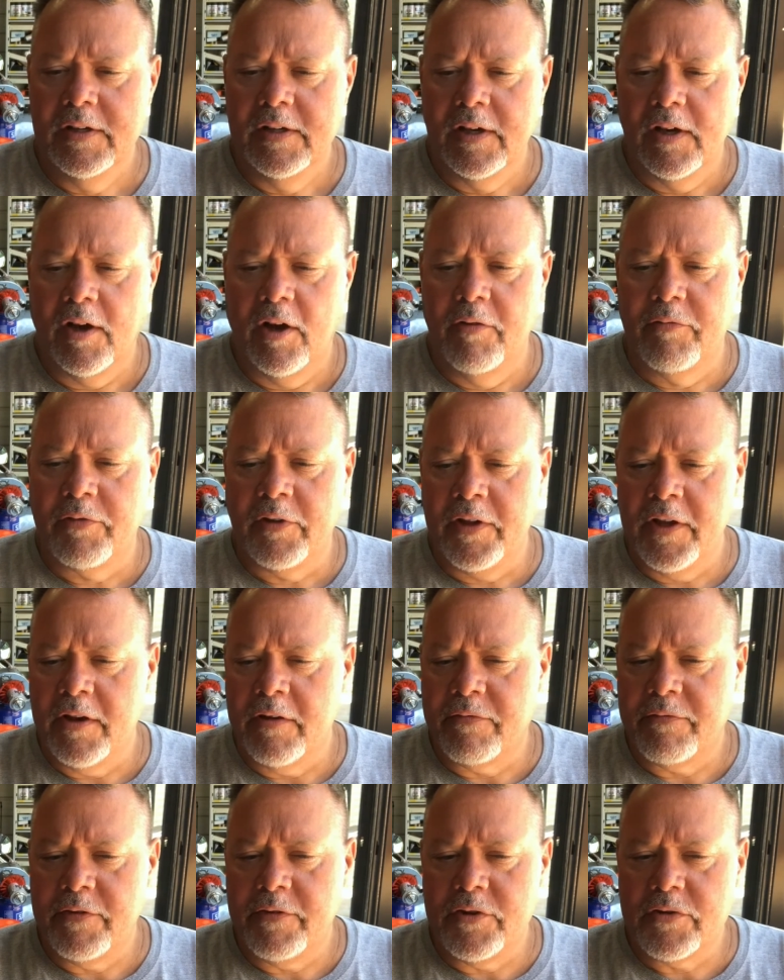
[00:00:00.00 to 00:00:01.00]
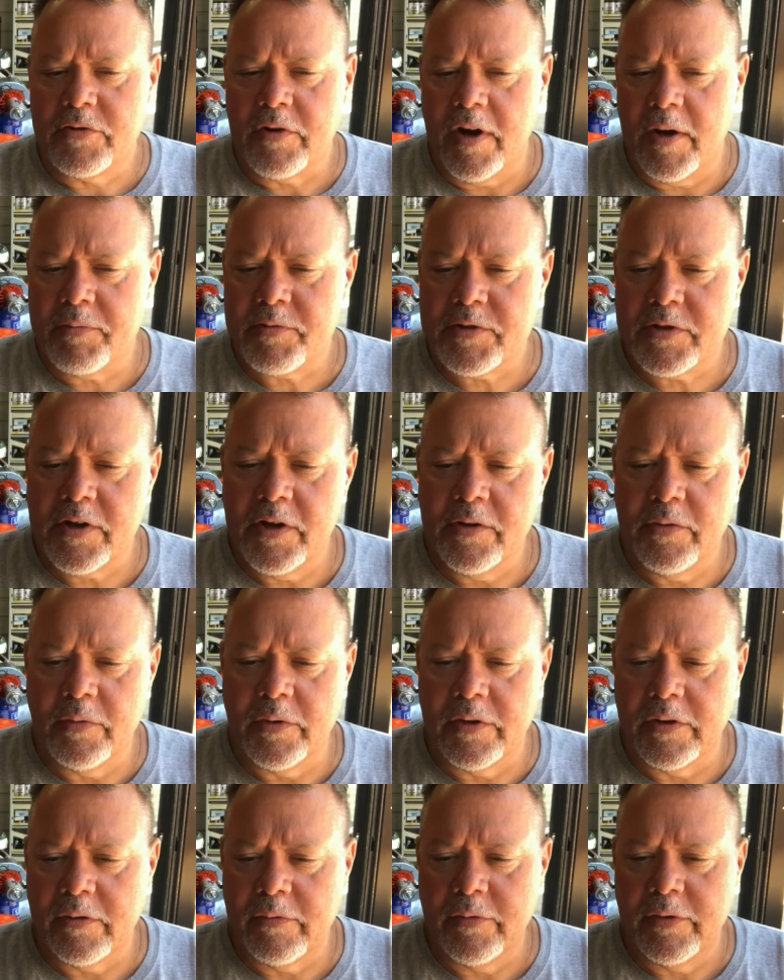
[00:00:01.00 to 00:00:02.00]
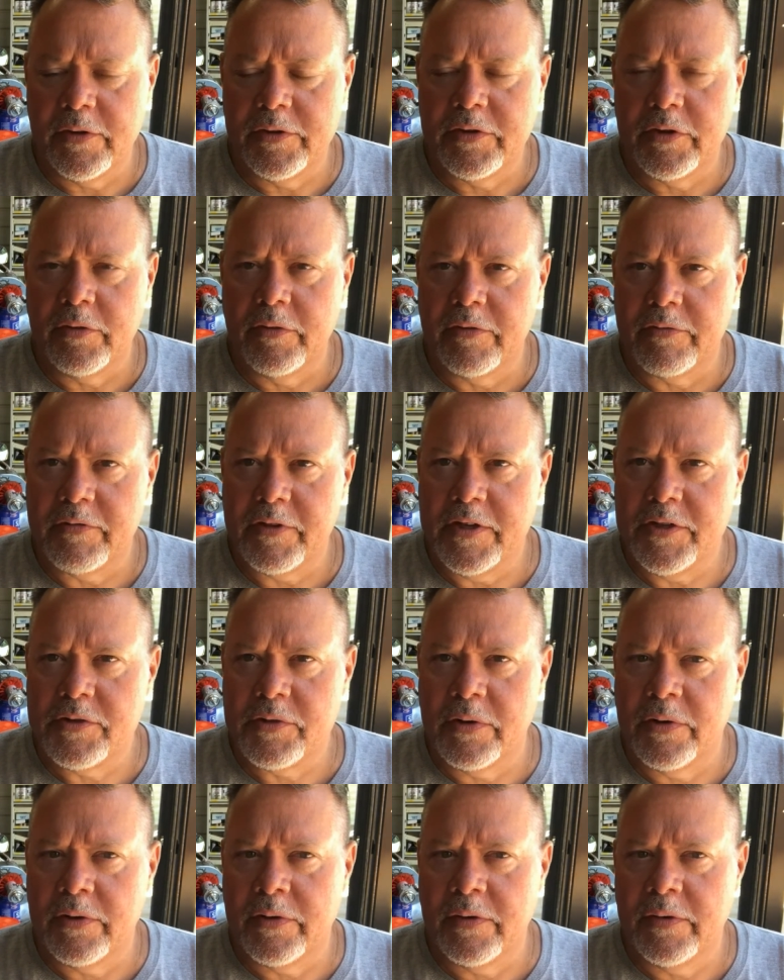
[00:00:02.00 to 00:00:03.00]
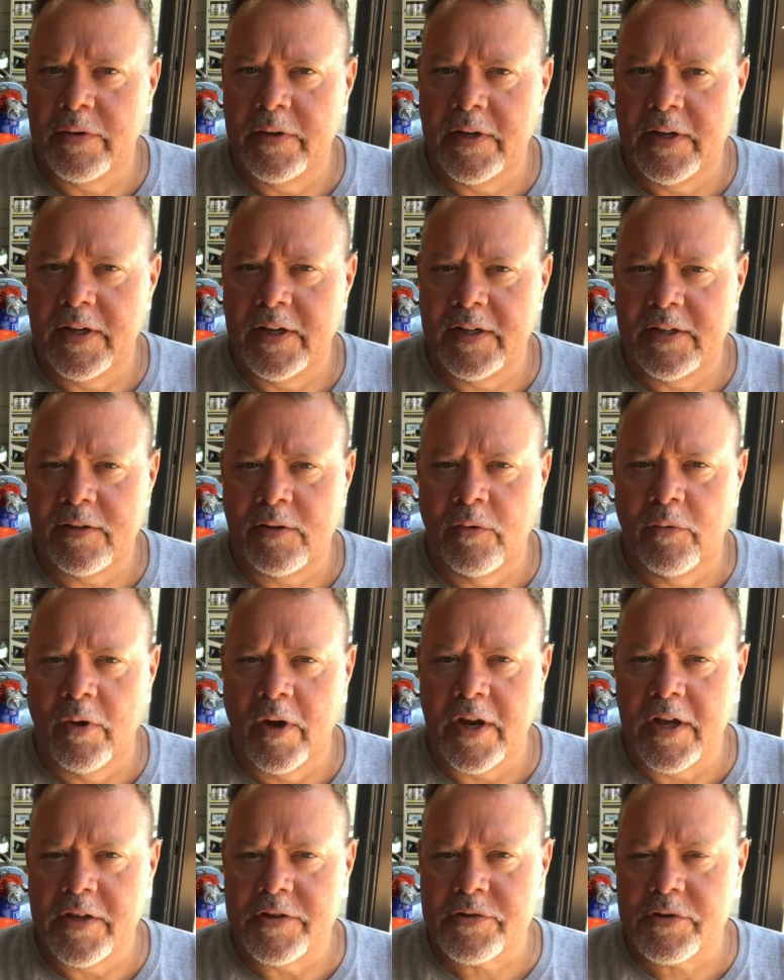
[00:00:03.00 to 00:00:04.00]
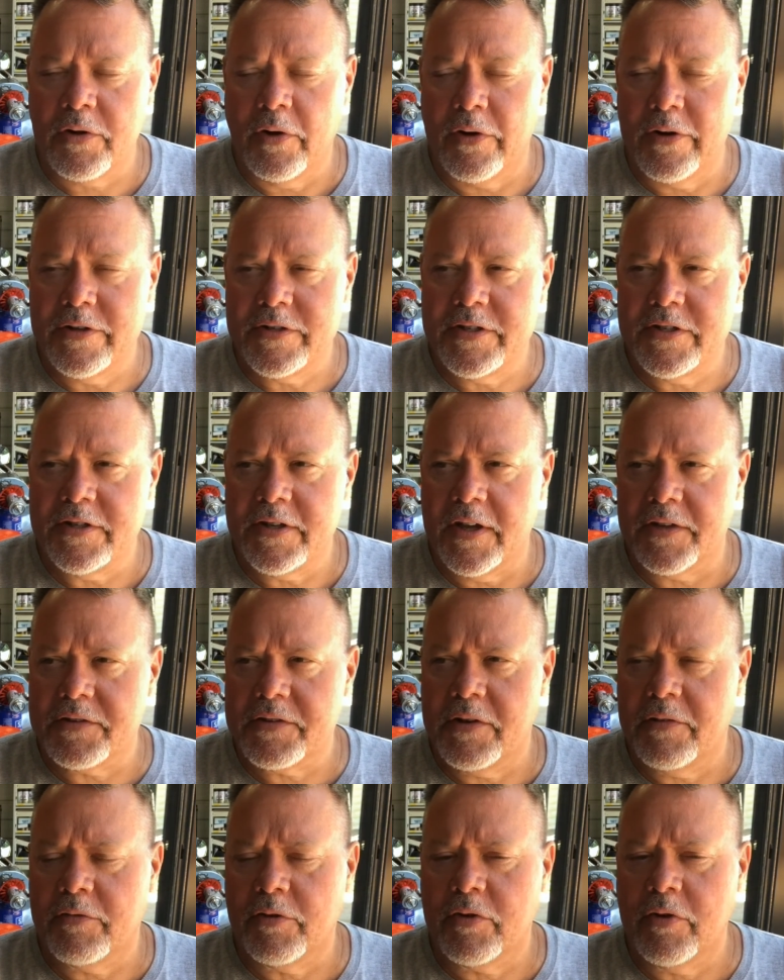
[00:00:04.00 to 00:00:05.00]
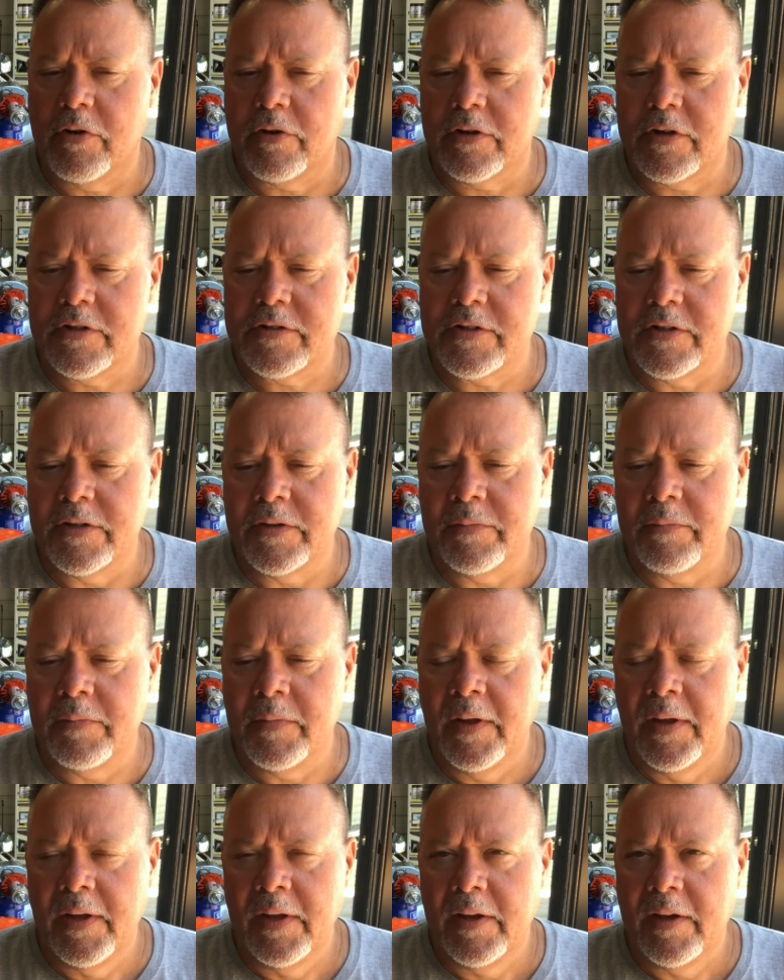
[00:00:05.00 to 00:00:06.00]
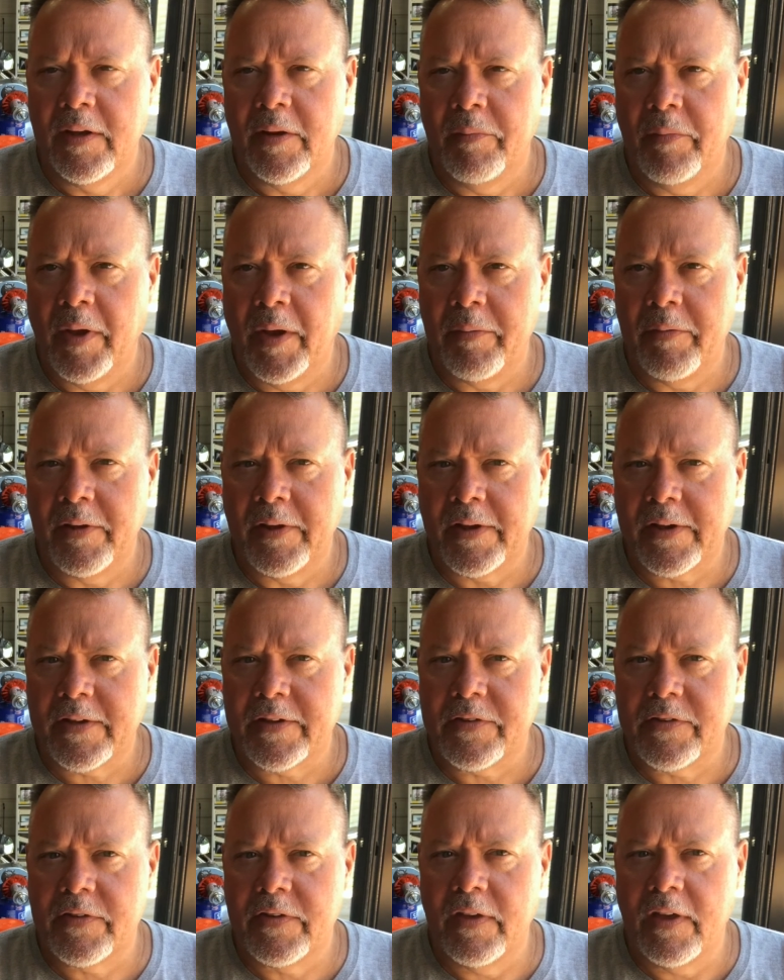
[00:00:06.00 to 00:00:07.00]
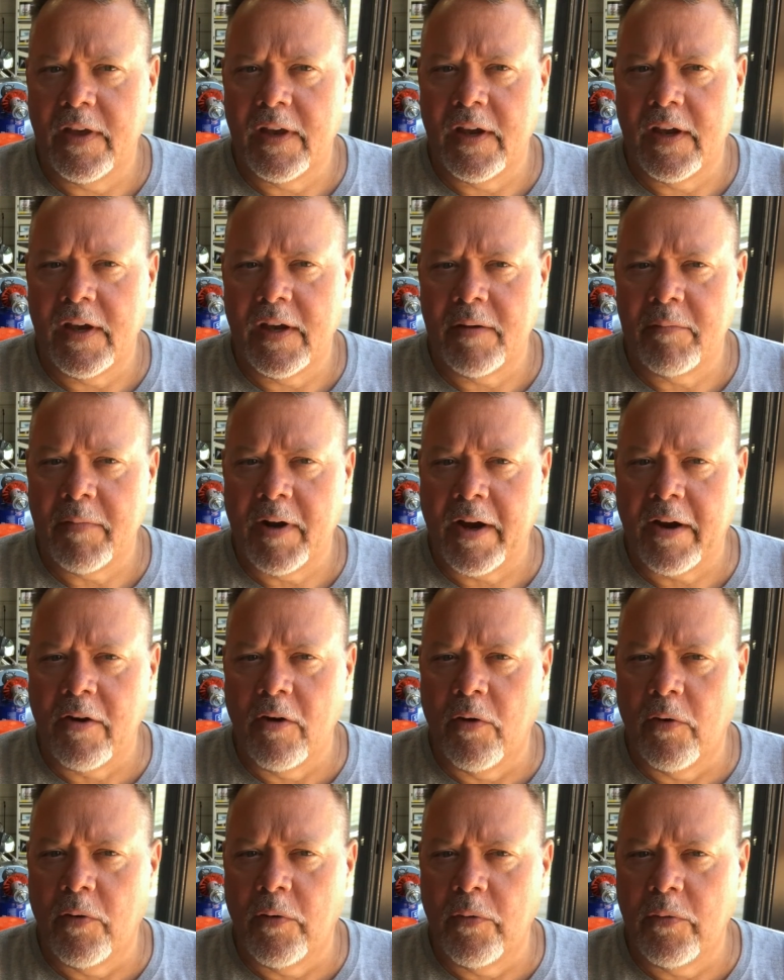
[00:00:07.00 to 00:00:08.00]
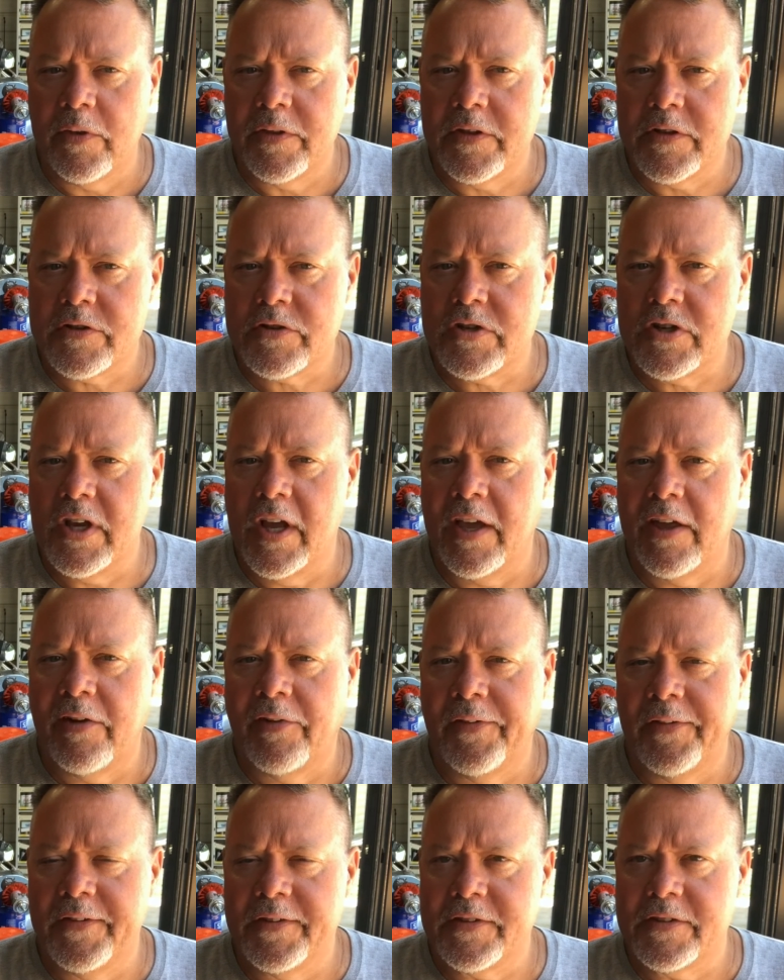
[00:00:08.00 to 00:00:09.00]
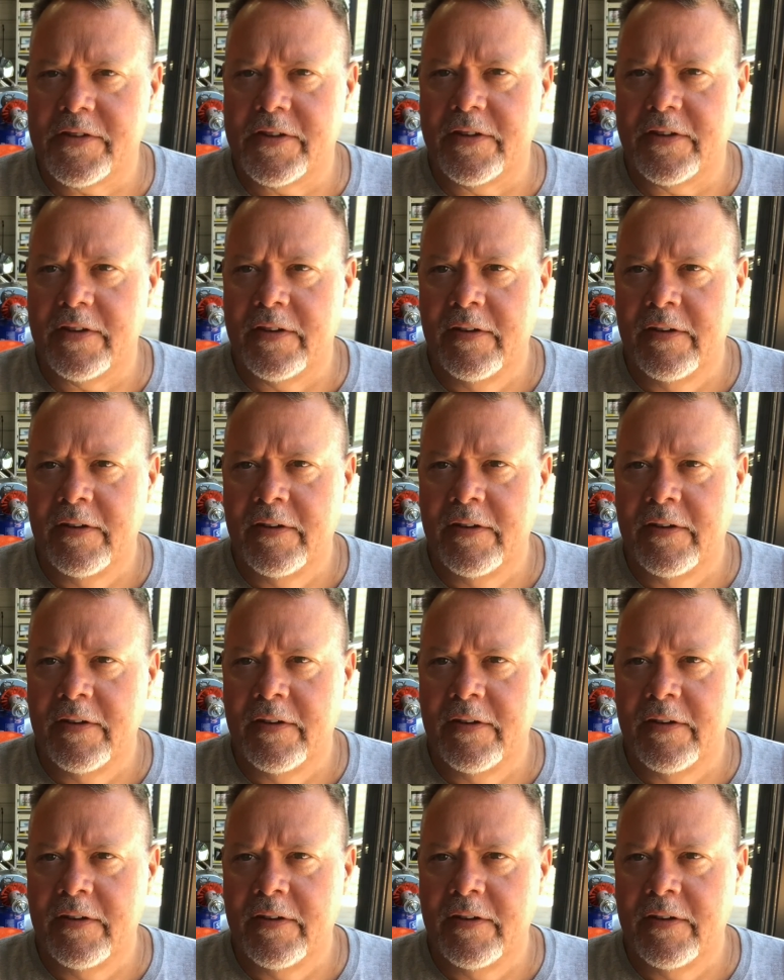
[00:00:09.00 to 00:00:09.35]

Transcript: hopefully in a future episode, we'll do a feature on one of his cars. He's got several cars, and maybe, like I said, my goal with this channel is to,